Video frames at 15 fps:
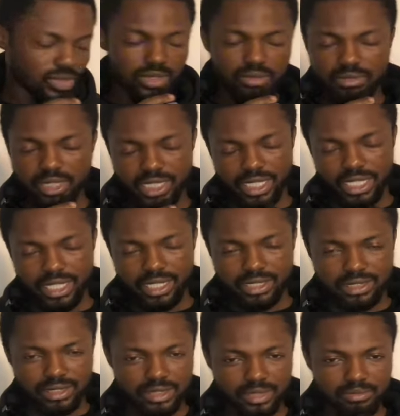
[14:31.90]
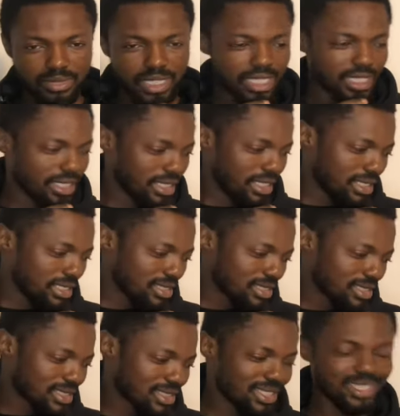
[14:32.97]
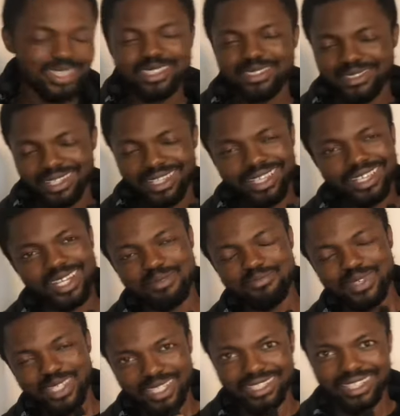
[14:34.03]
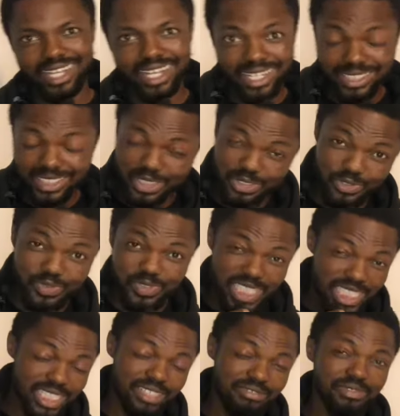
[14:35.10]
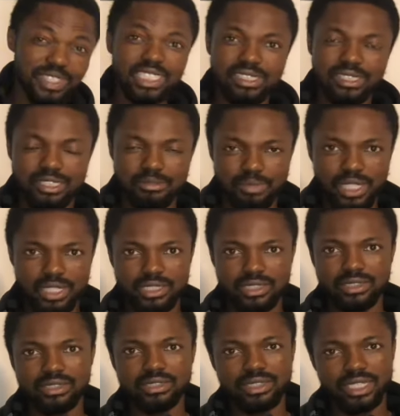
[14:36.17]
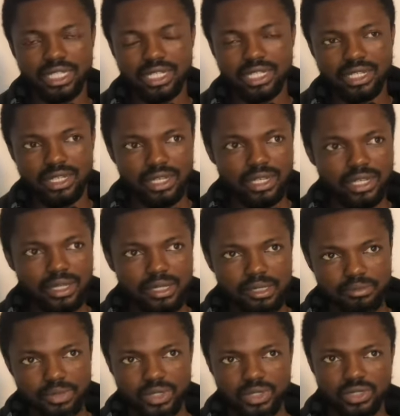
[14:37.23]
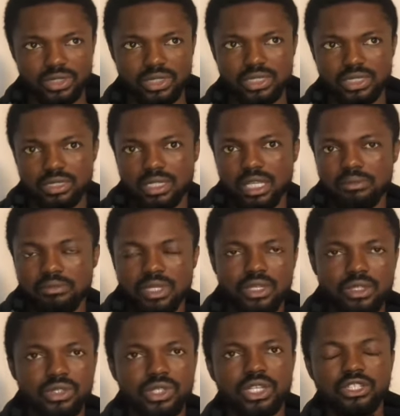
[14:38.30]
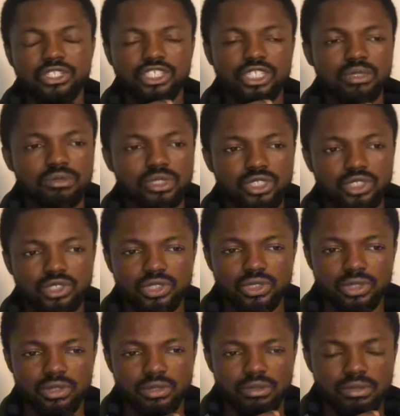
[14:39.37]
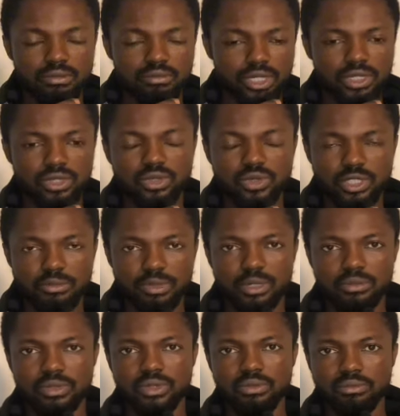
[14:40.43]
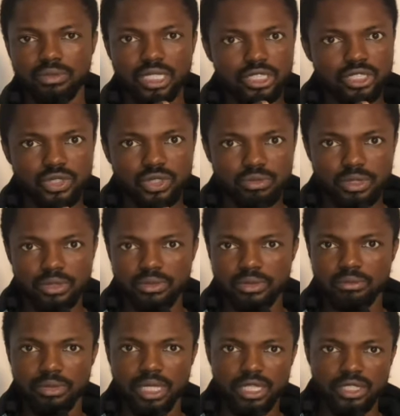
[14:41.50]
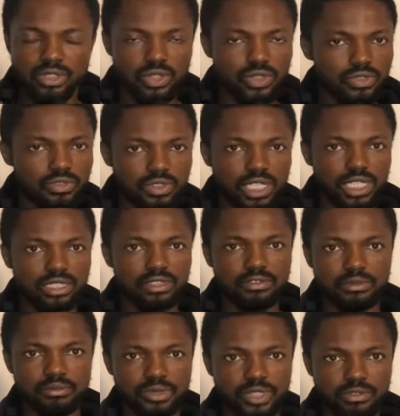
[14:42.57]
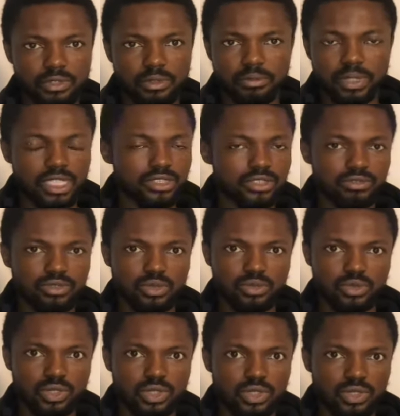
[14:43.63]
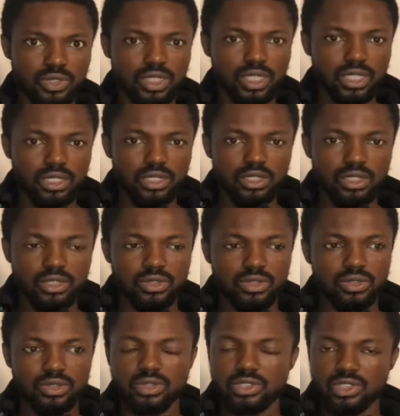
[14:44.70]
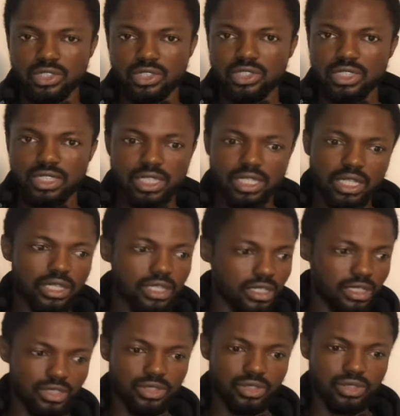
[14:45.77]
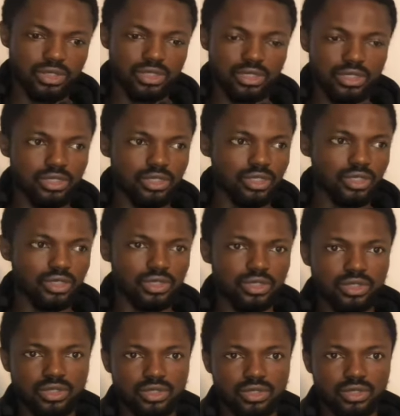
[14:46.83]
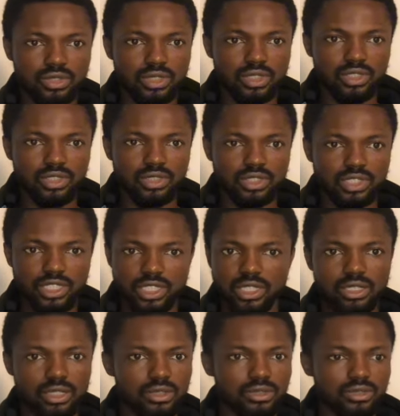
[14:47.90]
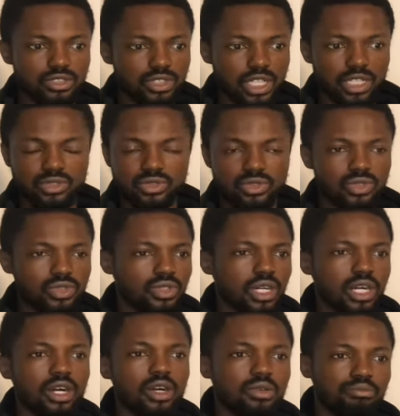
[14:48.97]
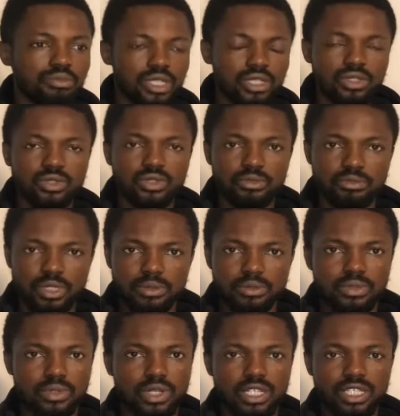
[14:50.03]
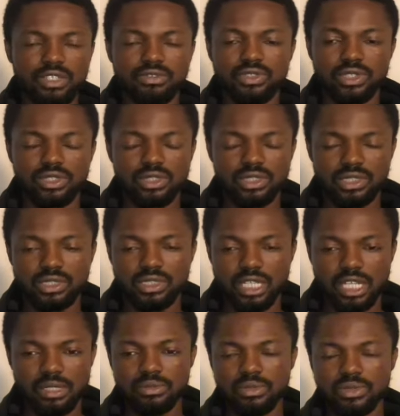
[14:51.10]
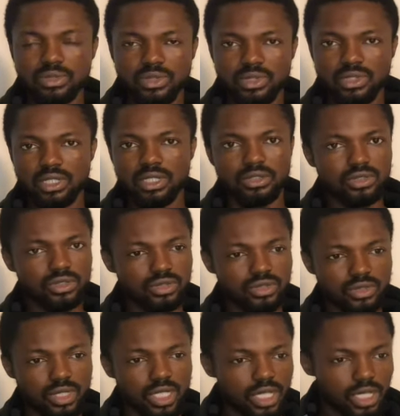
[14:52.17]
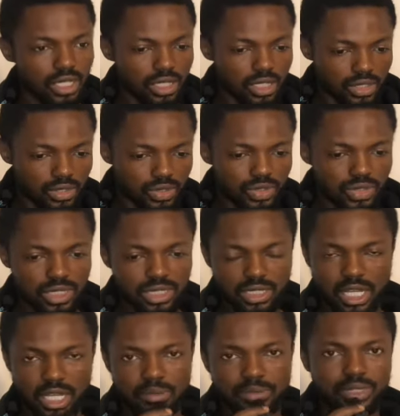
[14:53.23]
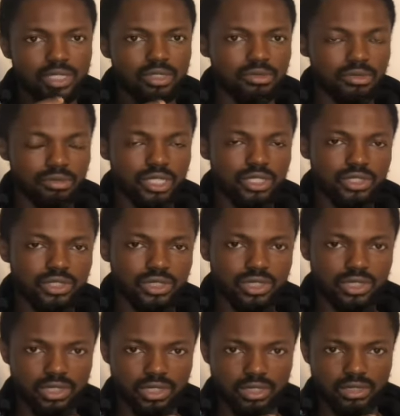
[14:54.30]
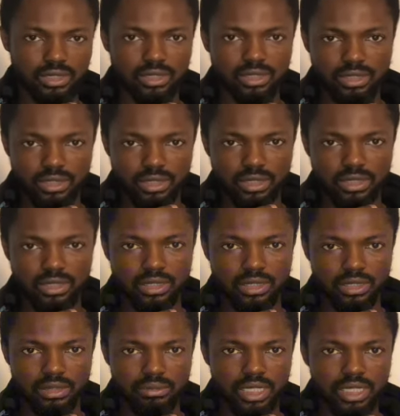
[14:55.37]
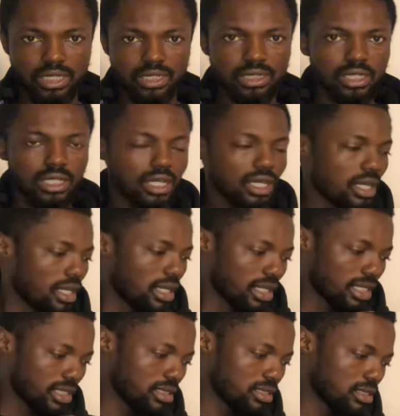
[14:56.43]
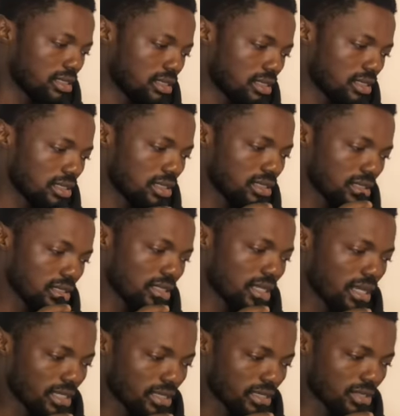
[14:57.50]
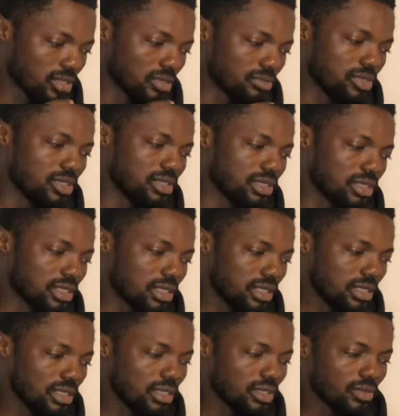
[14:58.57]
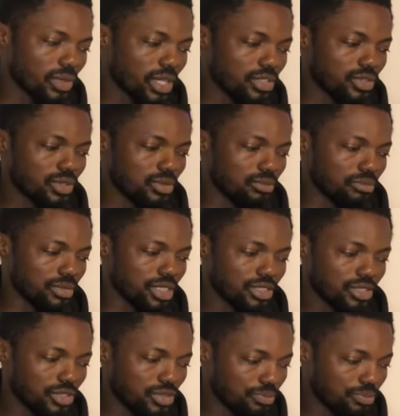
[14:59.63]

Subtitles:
number eight on my list is, I mean, guys, it's really, really special, like, because I mean, you're in Germany, you should mingle with people, meet new people, make new friends from different parts of the world. You know, don't just stay in your shell. Try to go out, mingle with people. And if you're not the type who goes out, you could use these apps I'll be mentioning in a minute. And This is like the community where you could meet